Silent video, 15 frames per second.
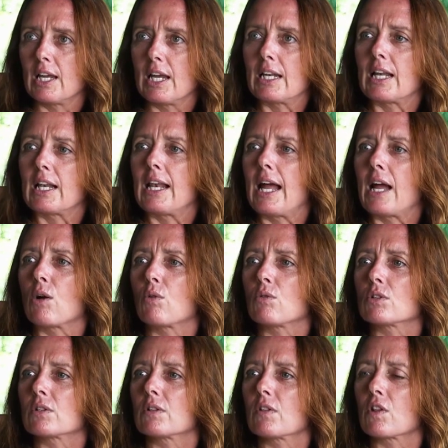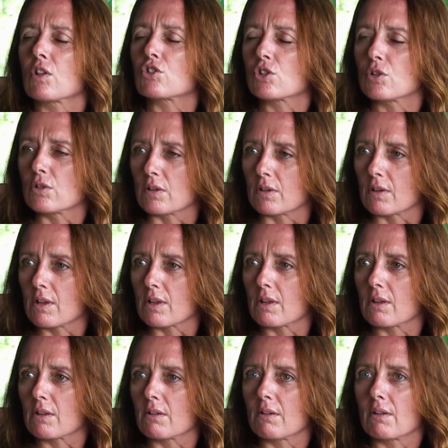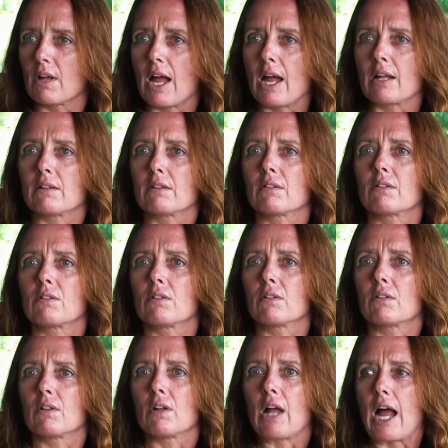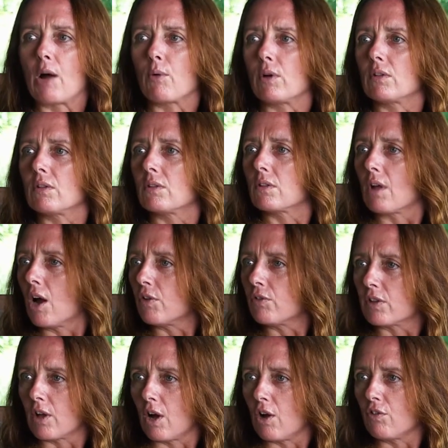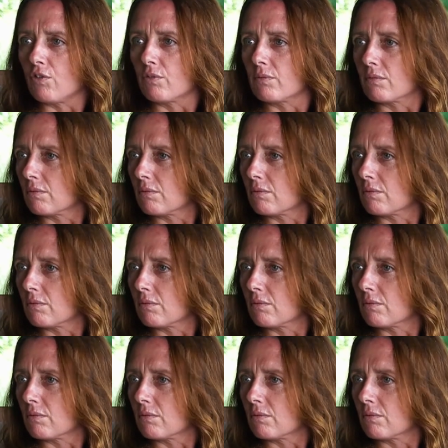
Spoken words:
It allowed students and our dive staff,